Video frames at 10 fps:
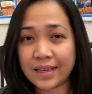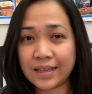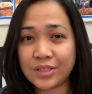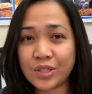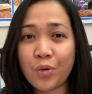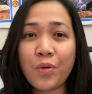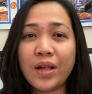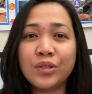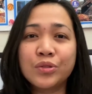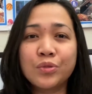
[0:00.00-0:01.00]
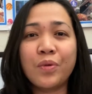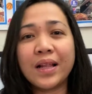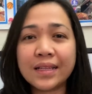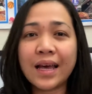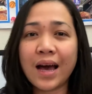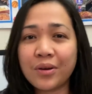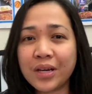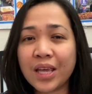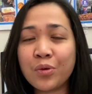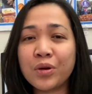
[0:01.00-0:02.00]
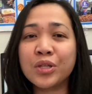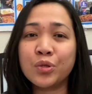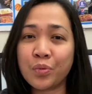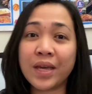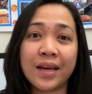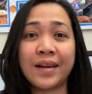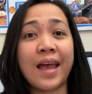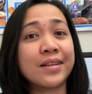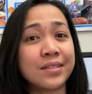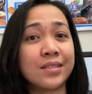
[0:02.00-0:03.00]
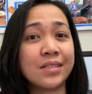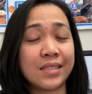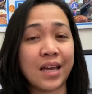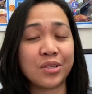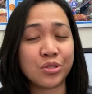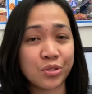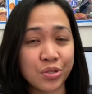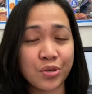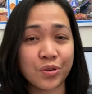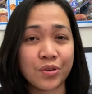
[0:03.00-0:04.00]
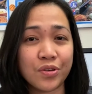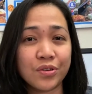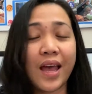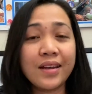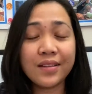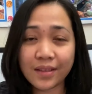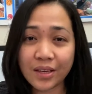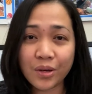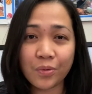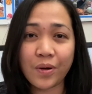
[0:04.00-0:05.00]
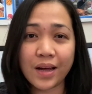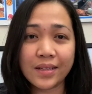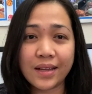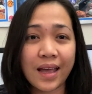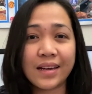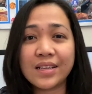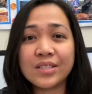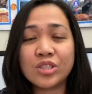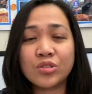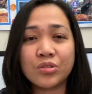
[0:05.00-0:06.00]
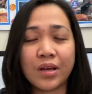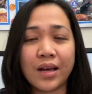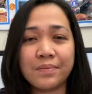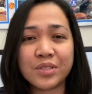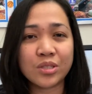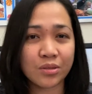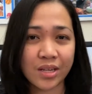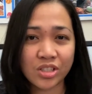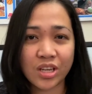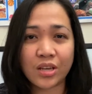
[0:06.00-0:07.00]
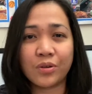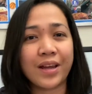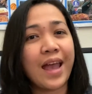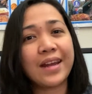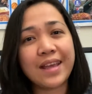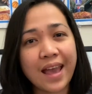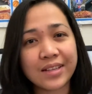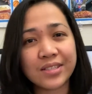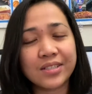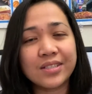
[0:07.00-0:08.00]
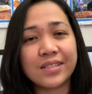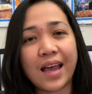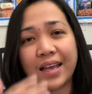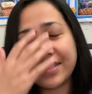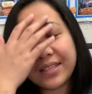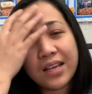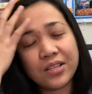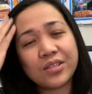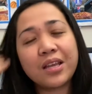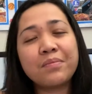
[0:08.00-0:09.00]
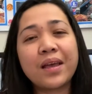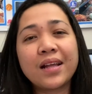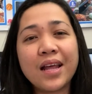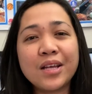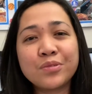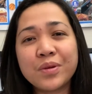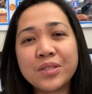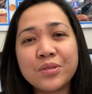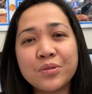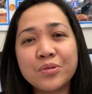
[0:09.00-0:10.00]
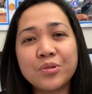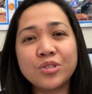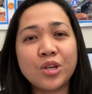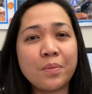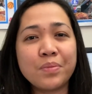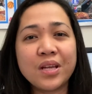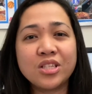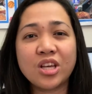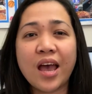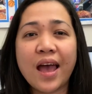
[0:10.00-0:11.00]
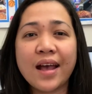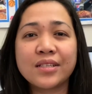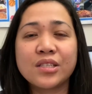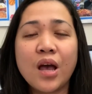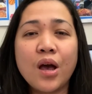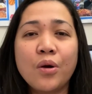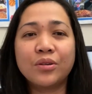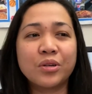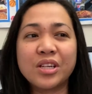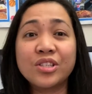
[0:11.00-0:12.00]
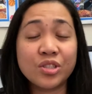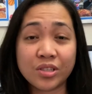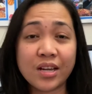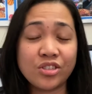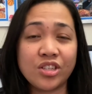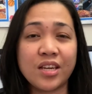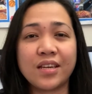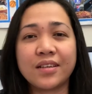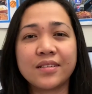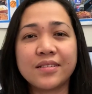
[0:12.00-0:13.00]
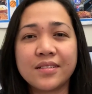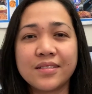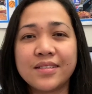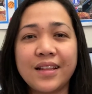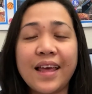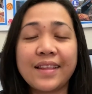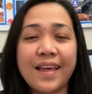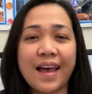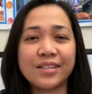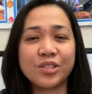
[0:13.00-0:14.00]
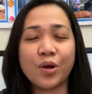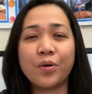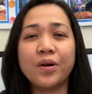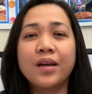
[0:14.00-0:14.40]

So while counting, we're doing an exercise too. Anything you want, any stretching or any exercise. So in my class, we do jumping jacks or stretching. It's like that. So